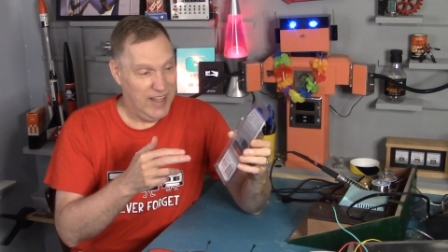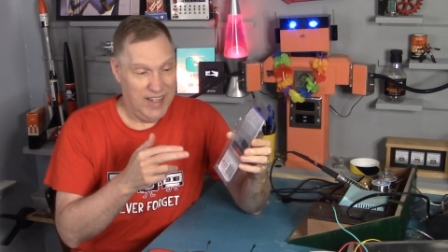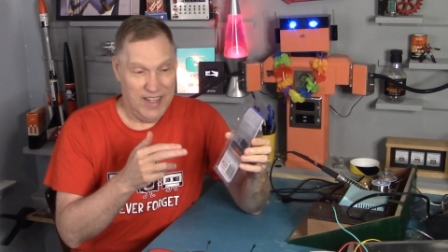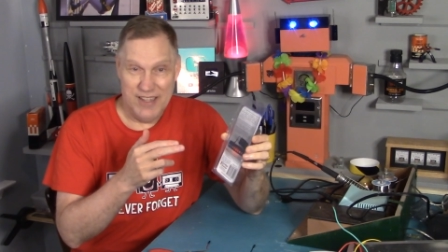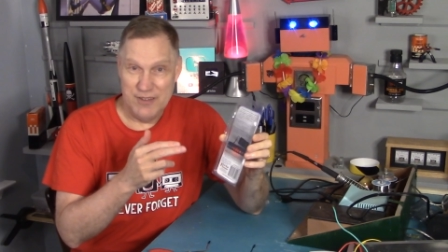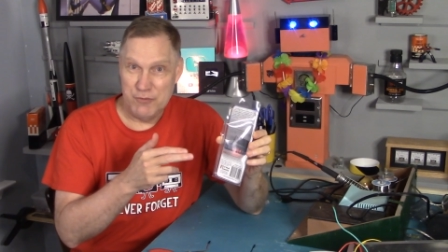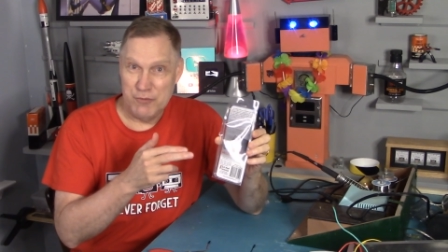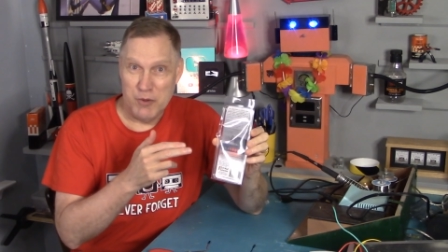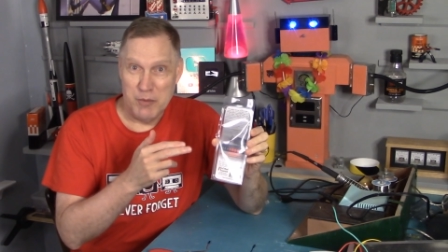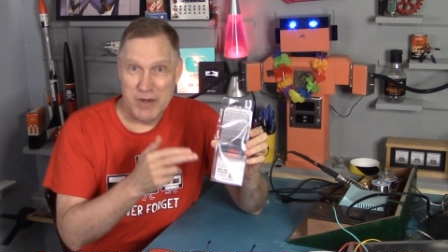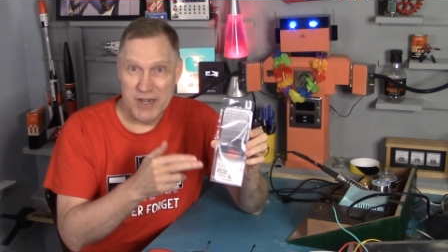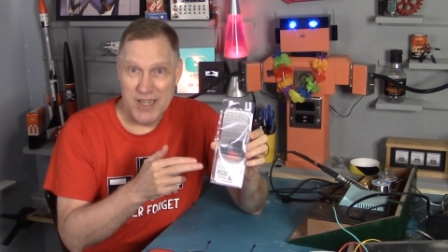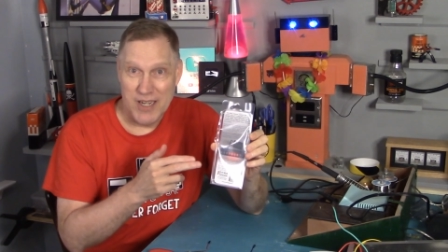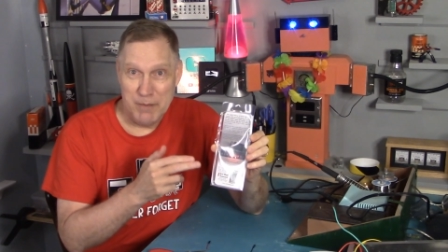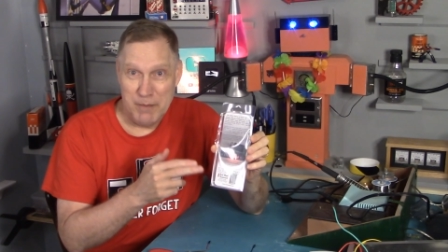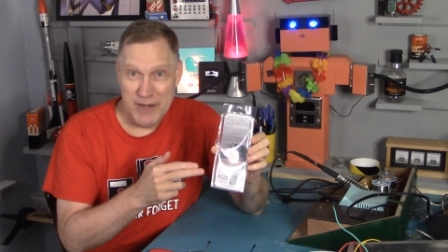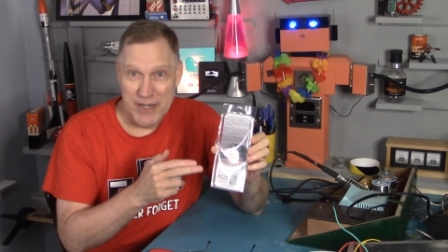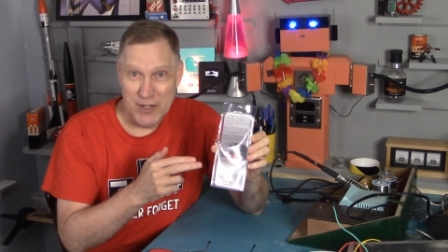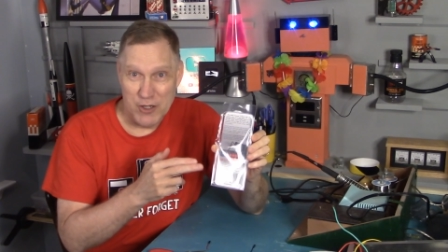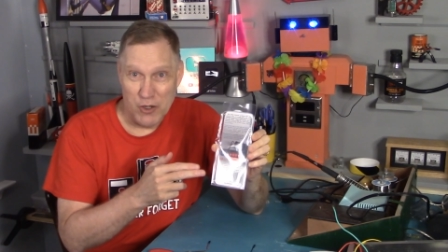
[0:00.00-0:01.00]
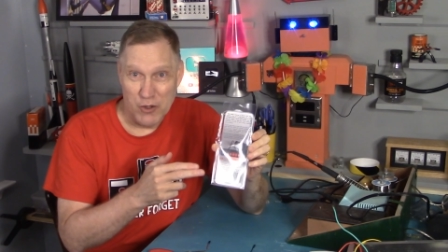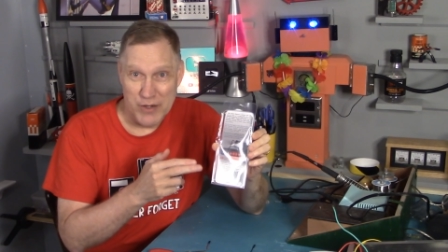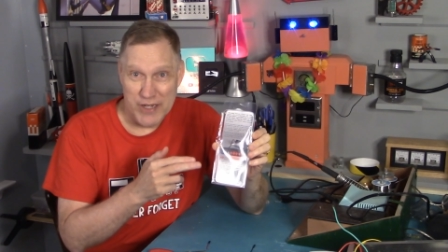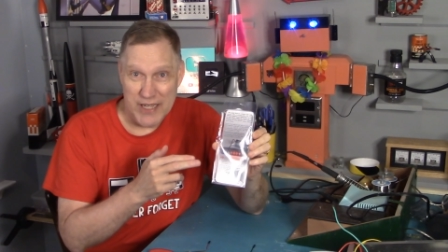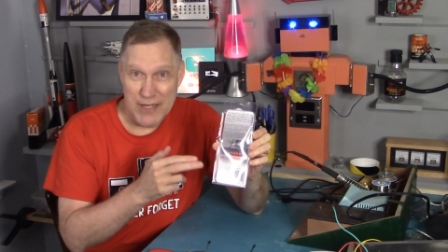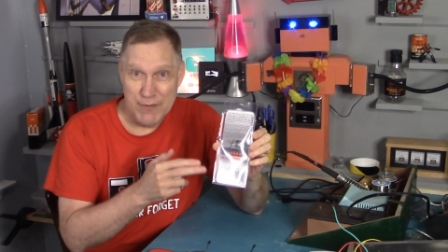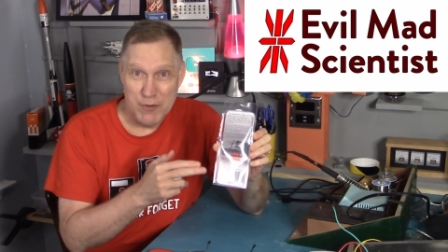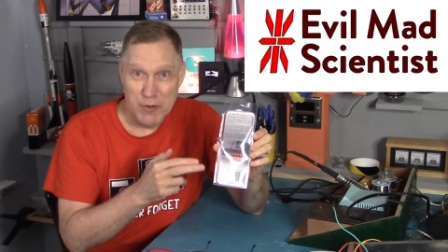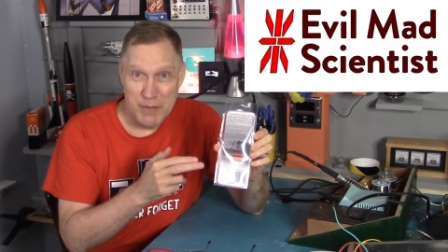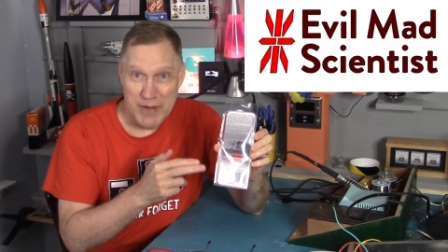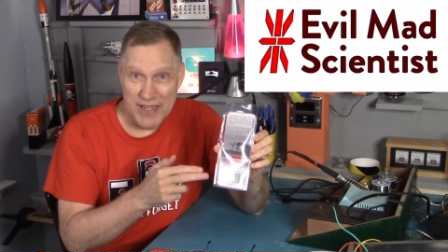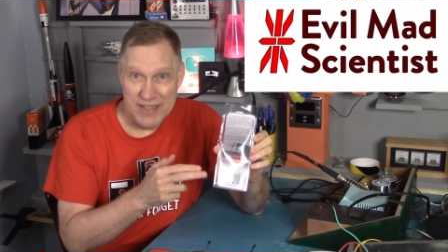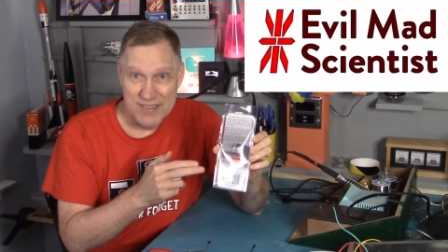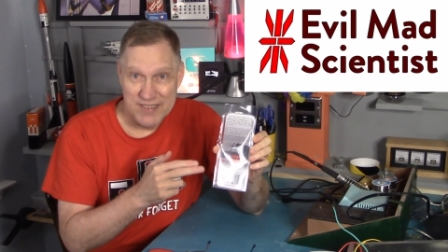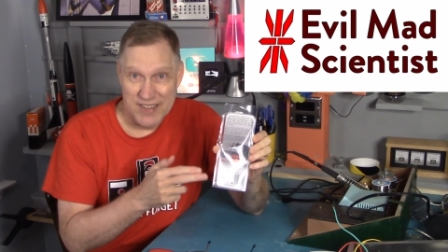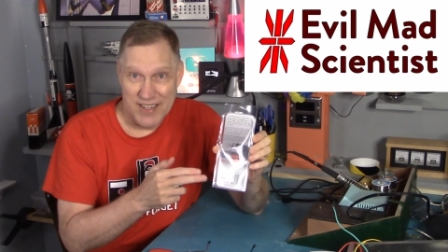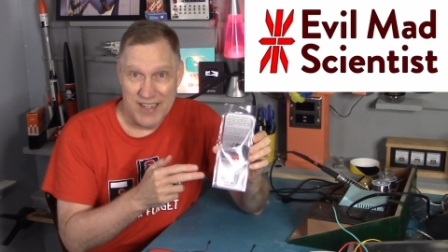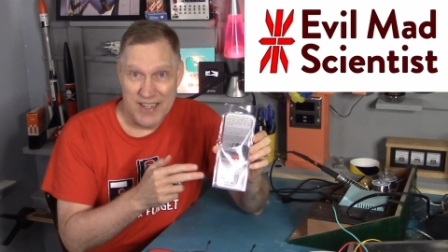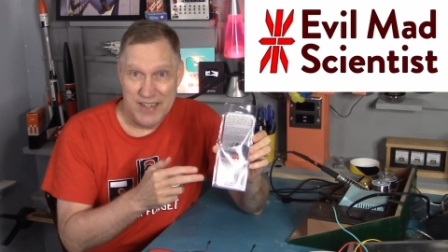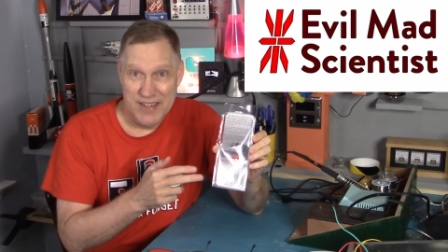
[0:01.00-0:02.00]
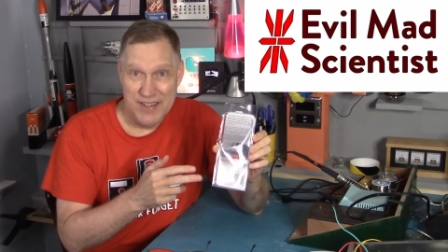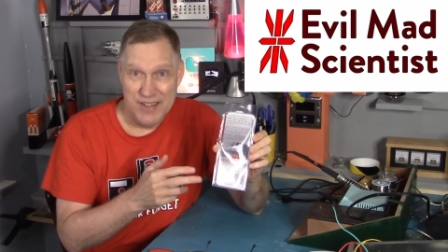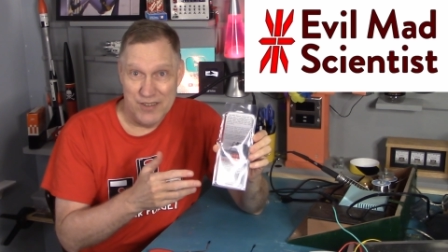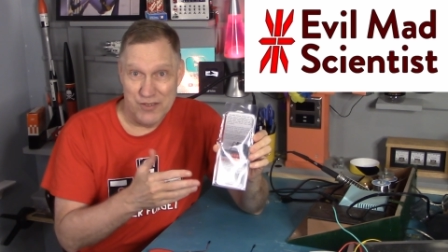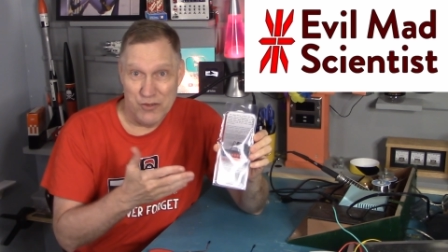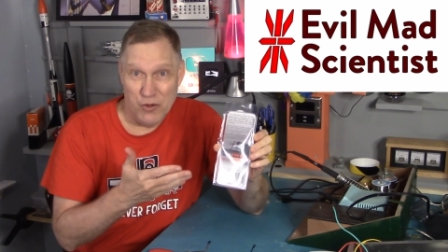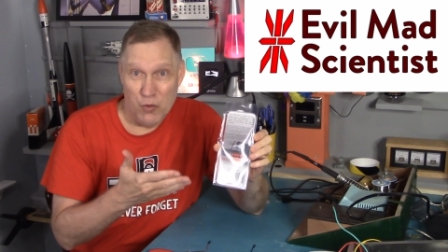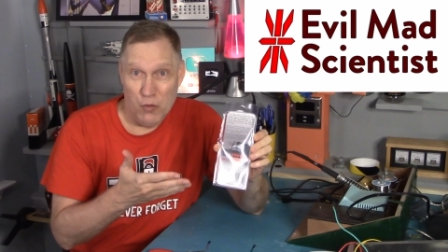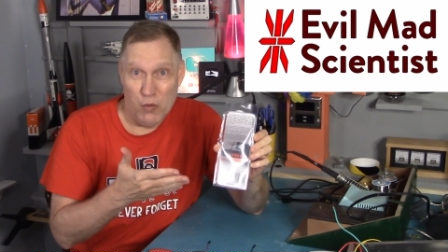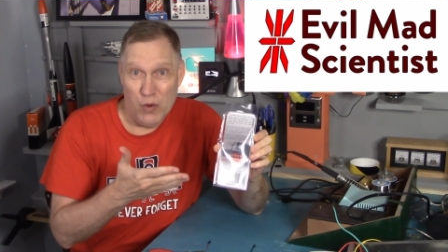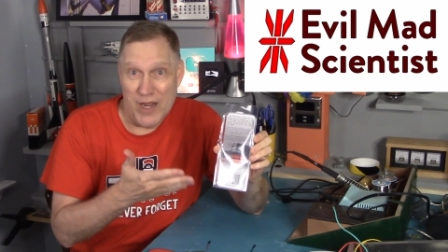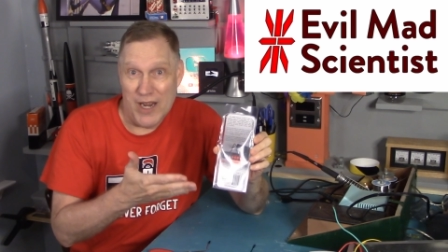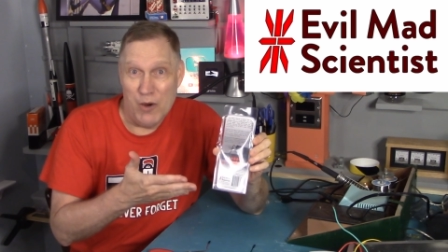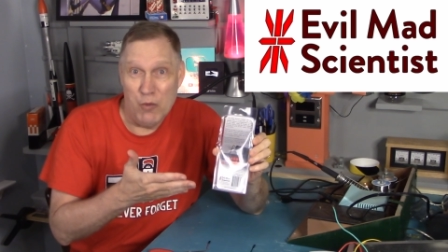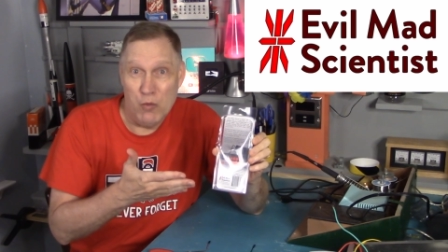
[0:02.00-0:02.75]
It's from a company called Evil Mad Scientist. Why